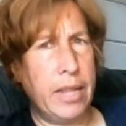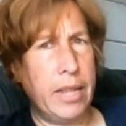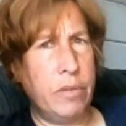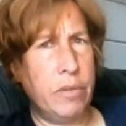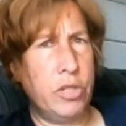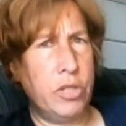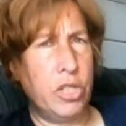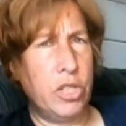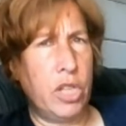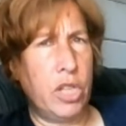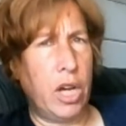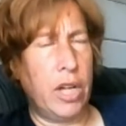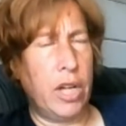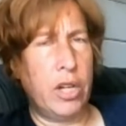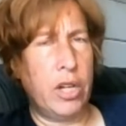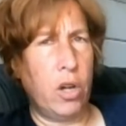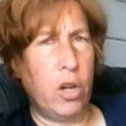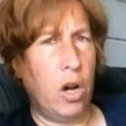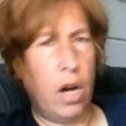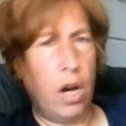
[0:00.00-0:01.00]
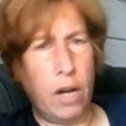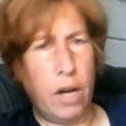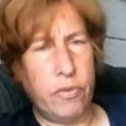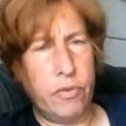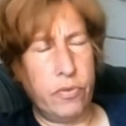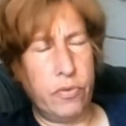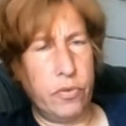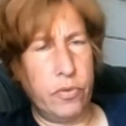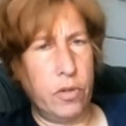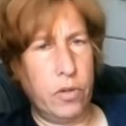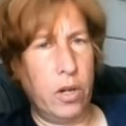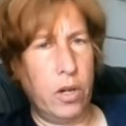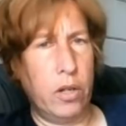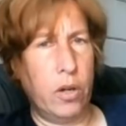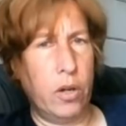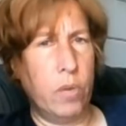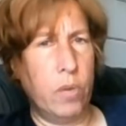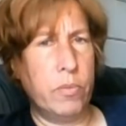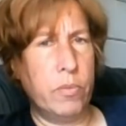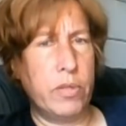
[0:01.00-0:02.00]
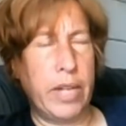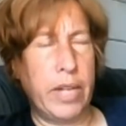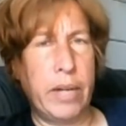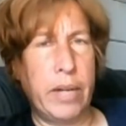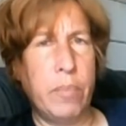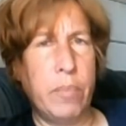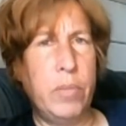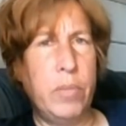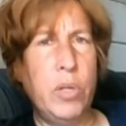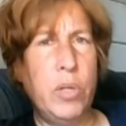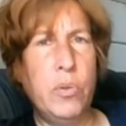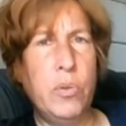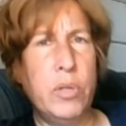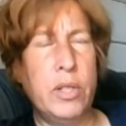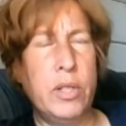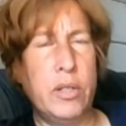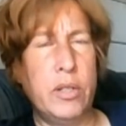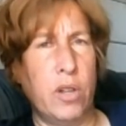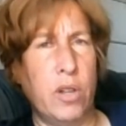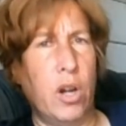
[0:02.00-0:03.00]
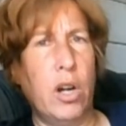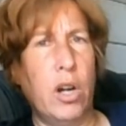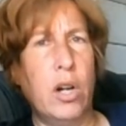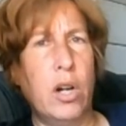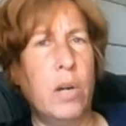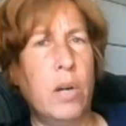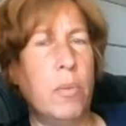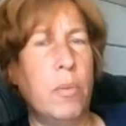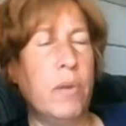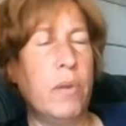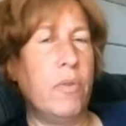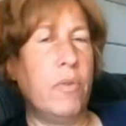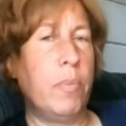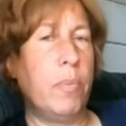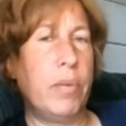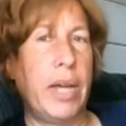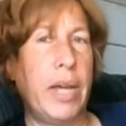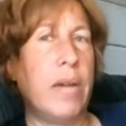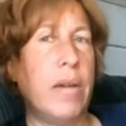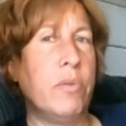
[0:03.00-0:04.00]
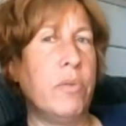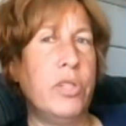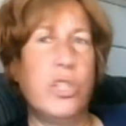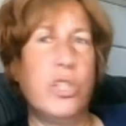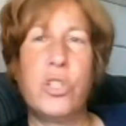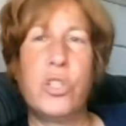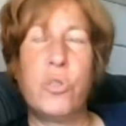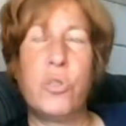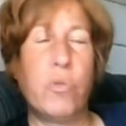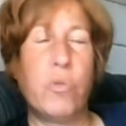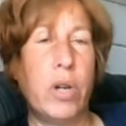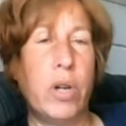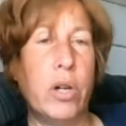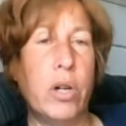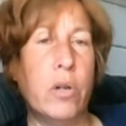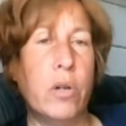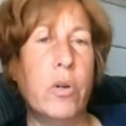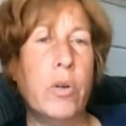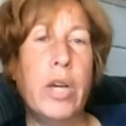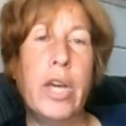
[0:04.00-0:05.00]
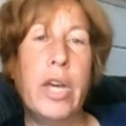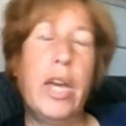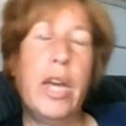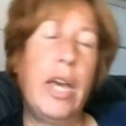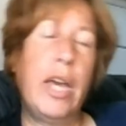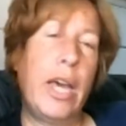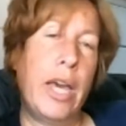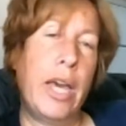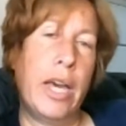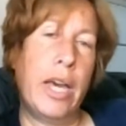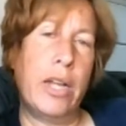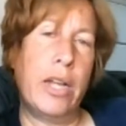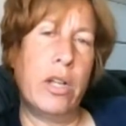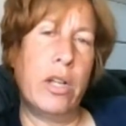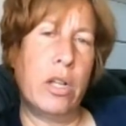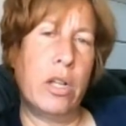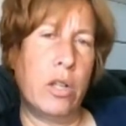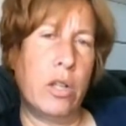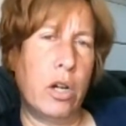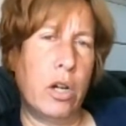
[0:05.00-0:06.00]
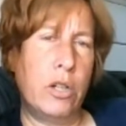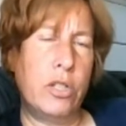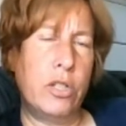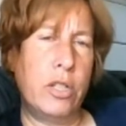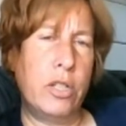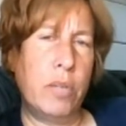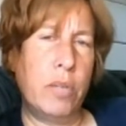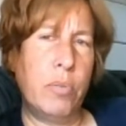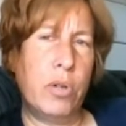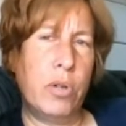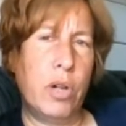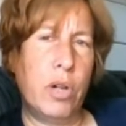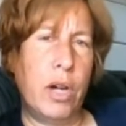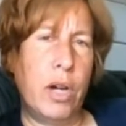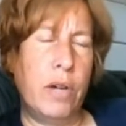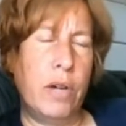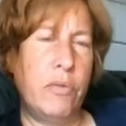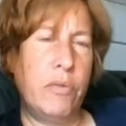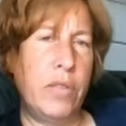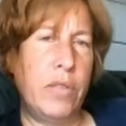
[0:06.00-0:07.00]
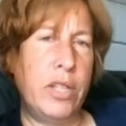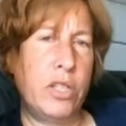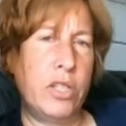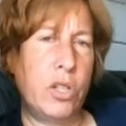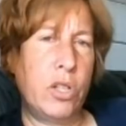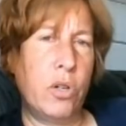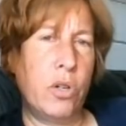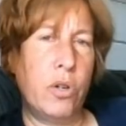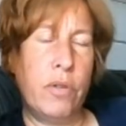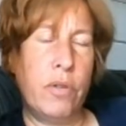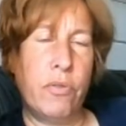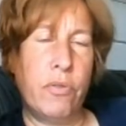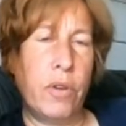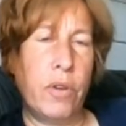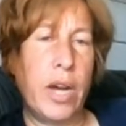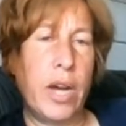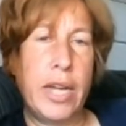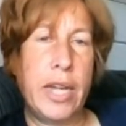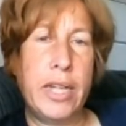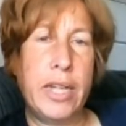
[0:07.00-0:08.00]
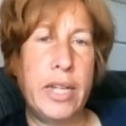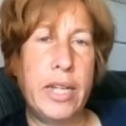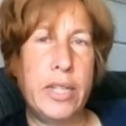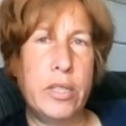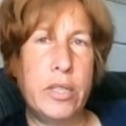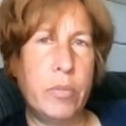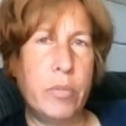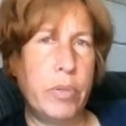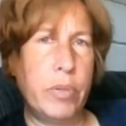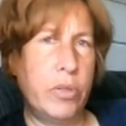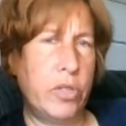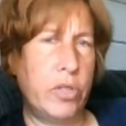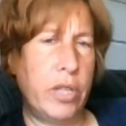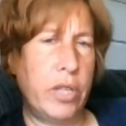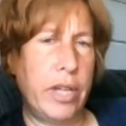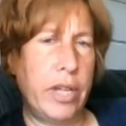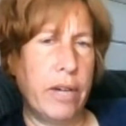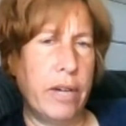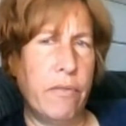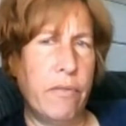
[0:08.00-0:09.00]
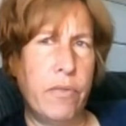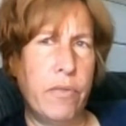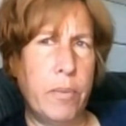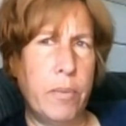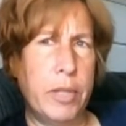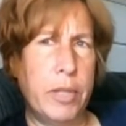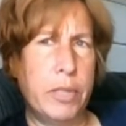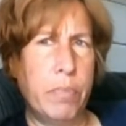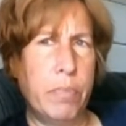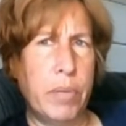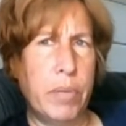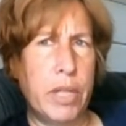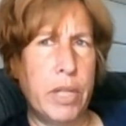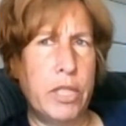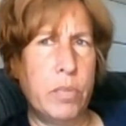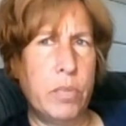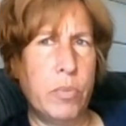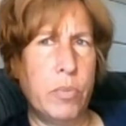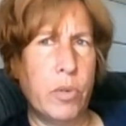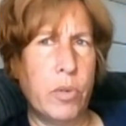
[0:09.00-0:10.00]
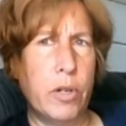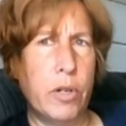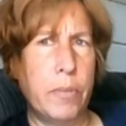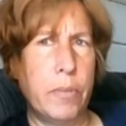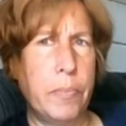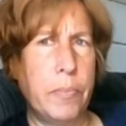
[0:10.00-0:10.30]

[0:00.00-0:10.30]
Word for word: They would just cut it off. Almost like a mutant arm of a plant would just grow, and a large number of these current varieties supposedly come from this bud sport.